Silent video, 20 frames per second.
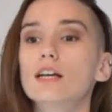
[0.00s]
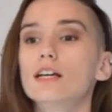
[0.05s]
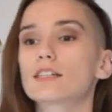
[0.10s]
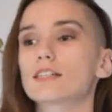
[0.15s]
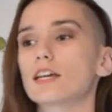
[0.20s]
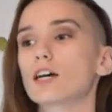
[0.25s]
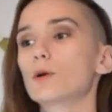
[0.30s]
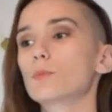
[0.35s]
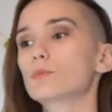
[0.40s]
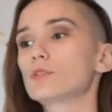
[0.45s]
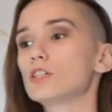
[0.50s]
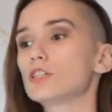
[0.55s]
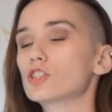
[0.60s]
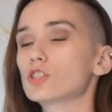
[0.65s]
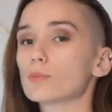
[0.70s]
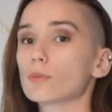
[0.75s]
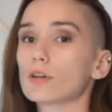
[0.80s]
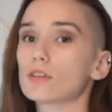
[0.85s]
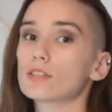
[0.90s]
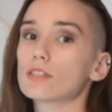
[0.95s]
to help teach
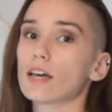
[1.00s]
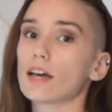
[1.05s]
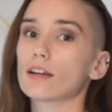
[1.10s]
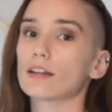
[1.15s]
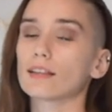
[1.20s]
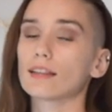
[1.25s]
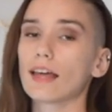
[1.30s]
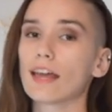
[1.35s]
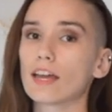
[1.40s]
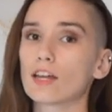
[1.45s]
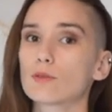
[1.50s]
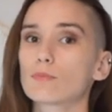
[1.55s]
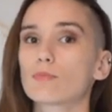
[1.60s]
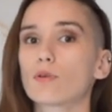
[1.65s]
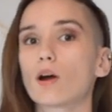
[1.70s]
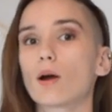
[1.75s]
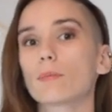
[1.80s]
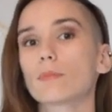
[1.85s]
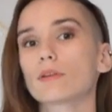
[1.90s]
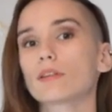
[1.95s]
your birds how to land
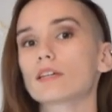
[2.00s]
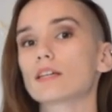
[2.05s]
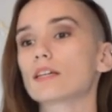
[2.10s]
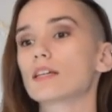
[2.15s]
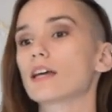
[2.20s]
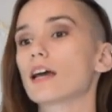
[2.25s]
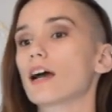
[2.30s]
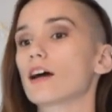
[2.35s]
properly,